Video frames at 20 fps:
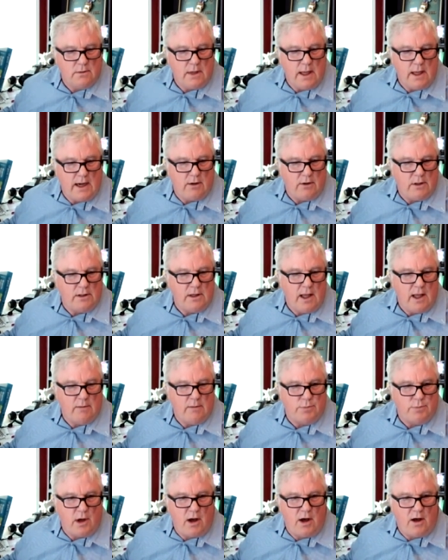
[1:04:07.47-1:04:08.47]
Erin
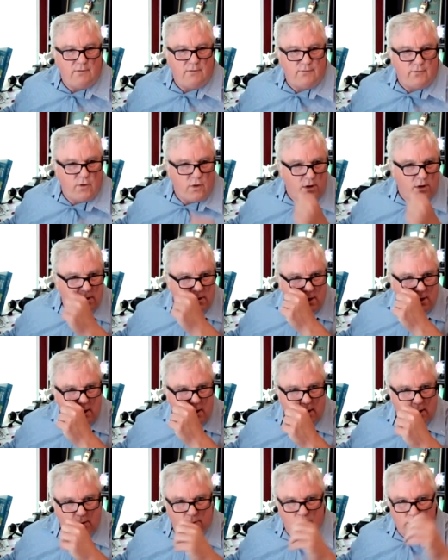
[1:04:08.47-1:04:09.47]
and Paul for
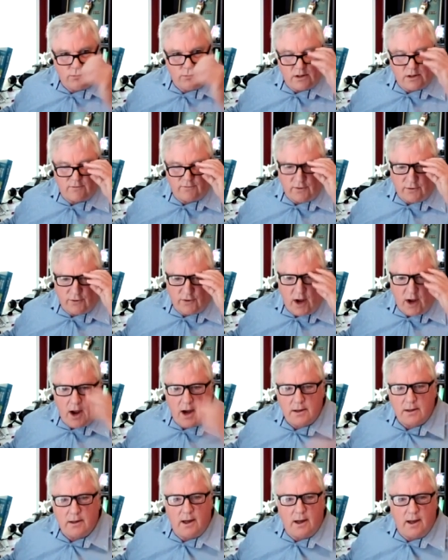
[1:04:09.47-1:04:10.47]
a wonderful talk.